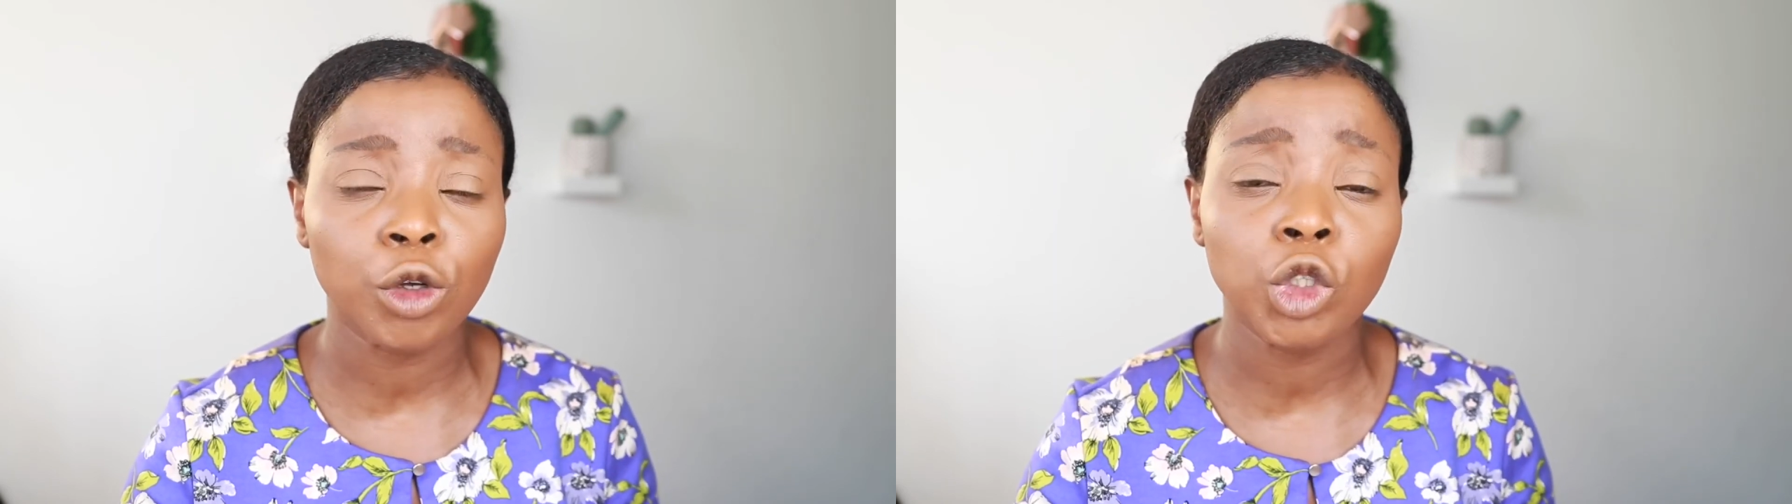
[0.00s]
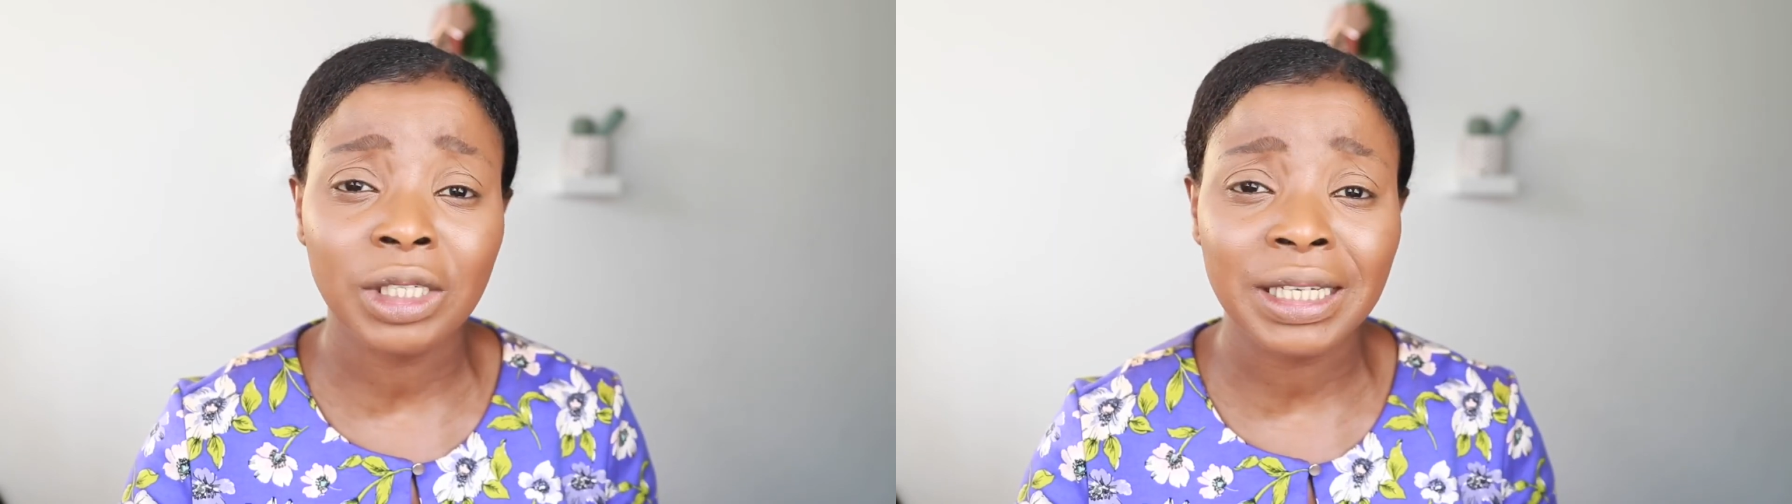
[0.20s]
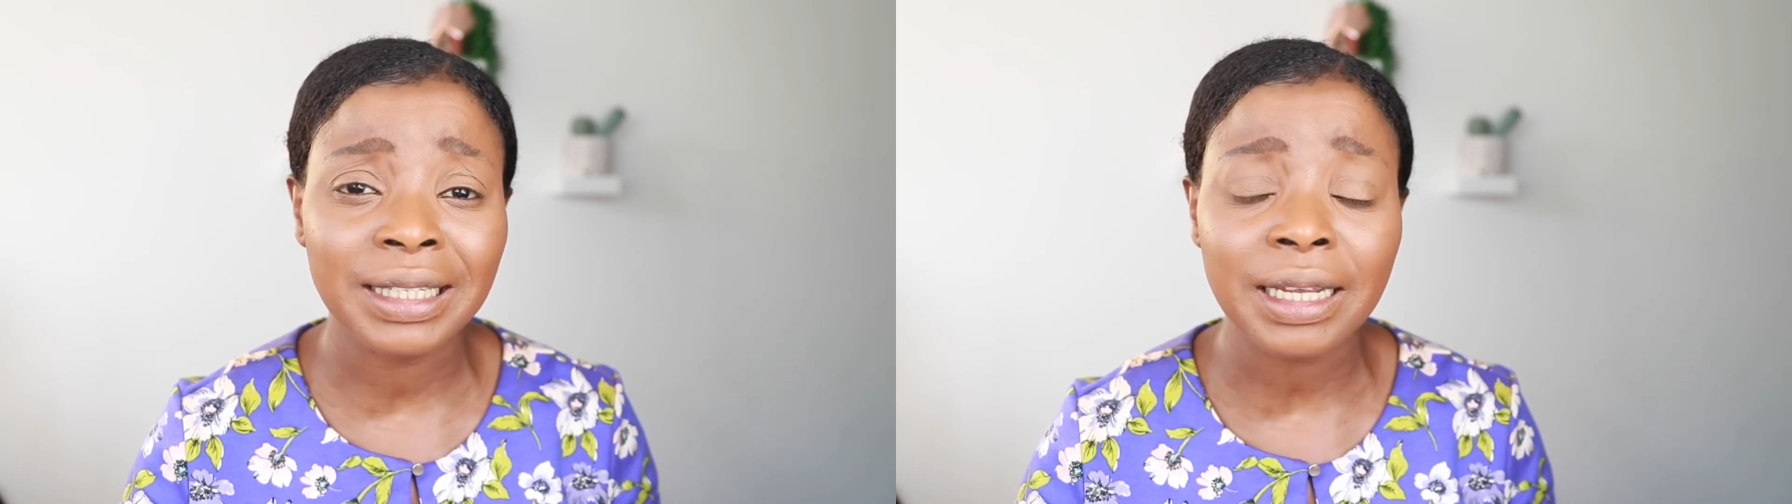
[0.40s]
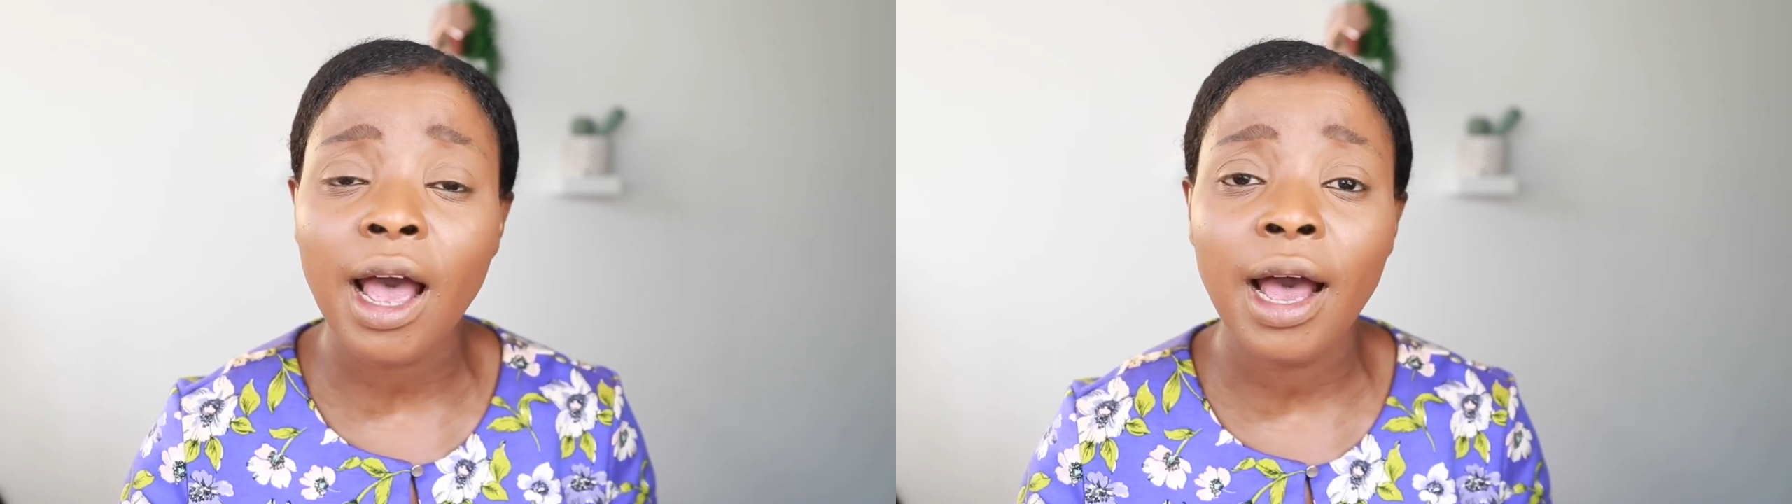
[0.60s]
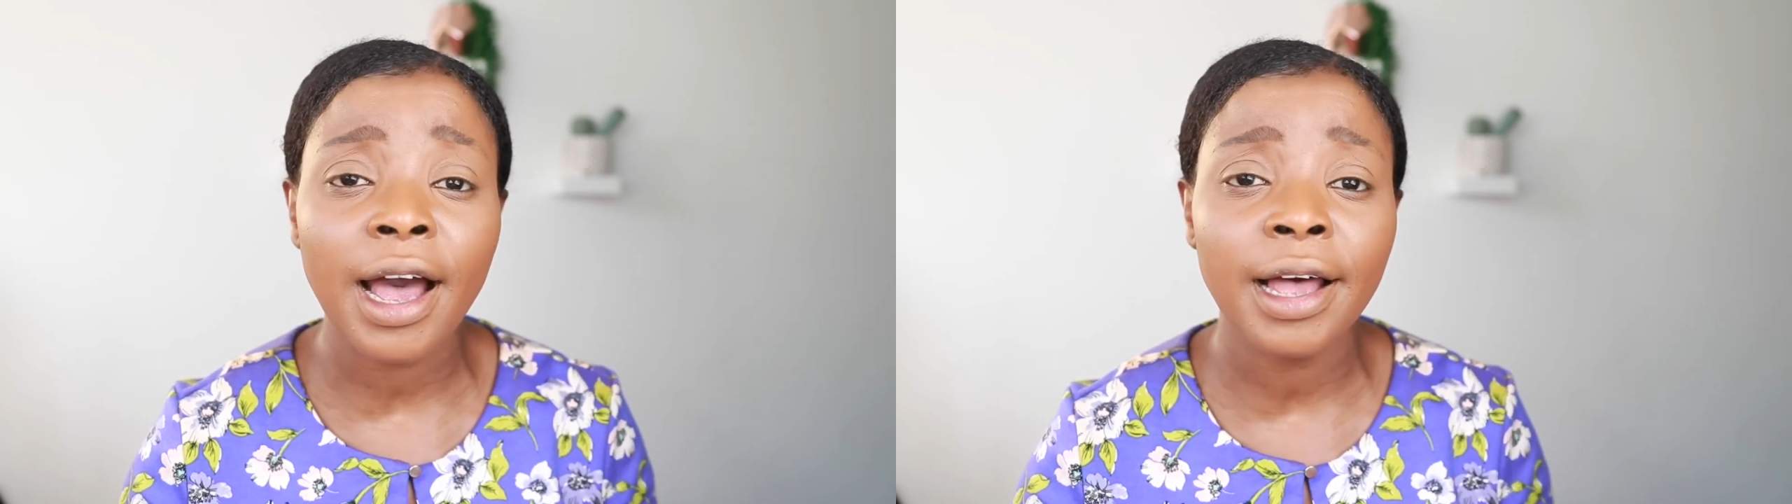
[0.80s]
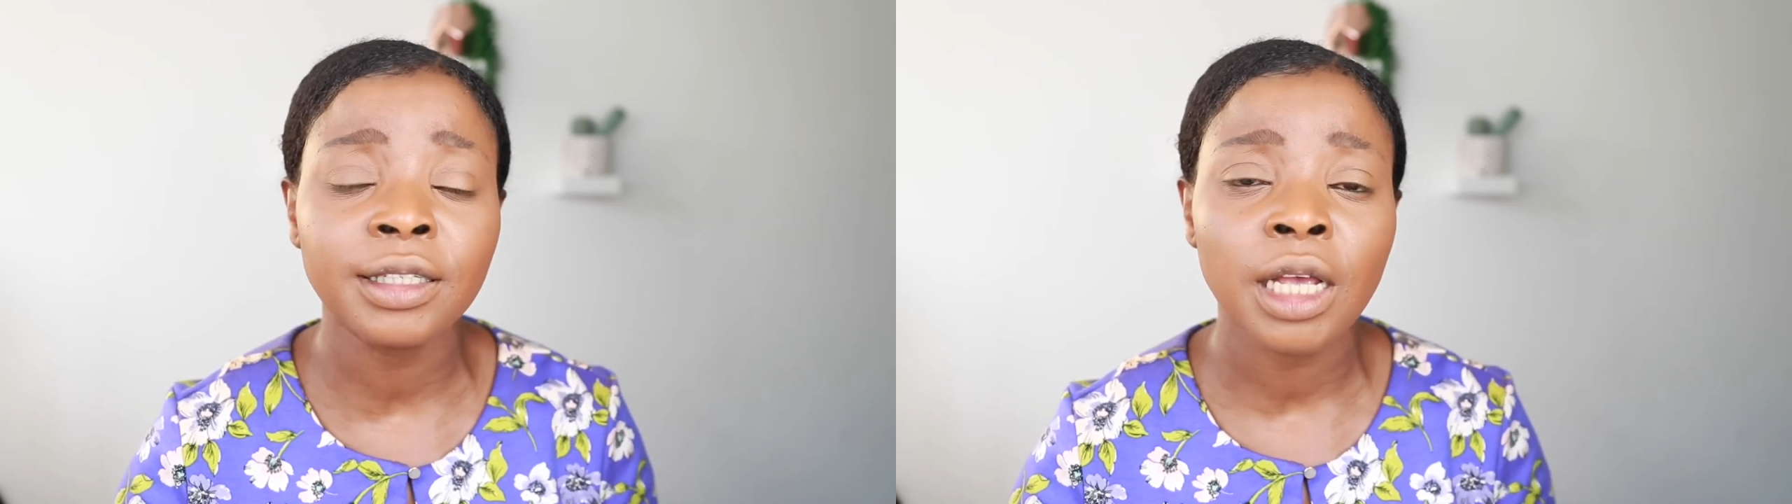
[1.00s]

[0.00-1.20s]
to 6 hours.